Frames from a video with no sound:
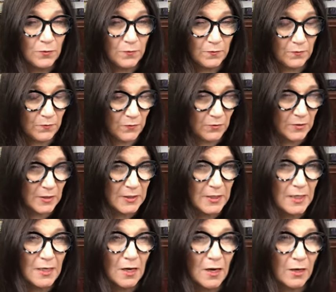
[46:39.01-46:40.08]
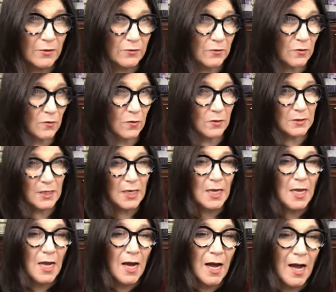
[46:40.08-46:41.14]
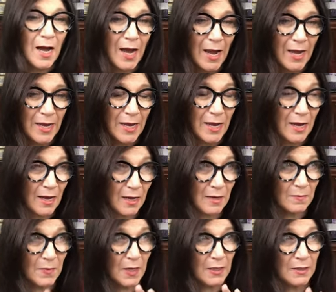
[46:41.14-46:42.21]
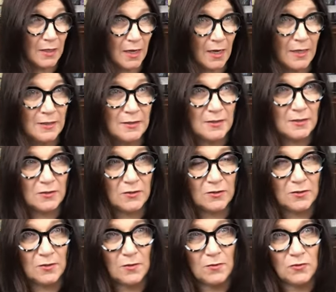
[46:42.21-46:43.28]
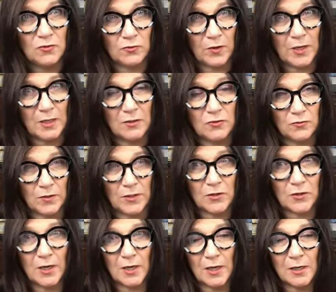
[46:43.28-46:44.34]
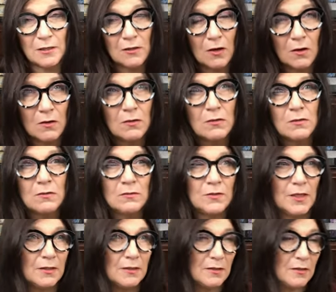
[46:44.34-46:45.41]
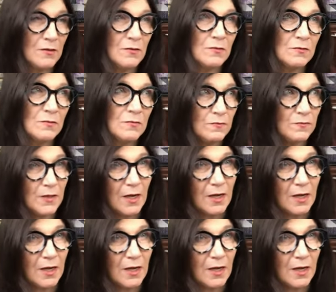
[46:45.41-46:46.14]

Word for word: Prefer the tea hot or cold. I am an iced drink drinker, and I know that, you know,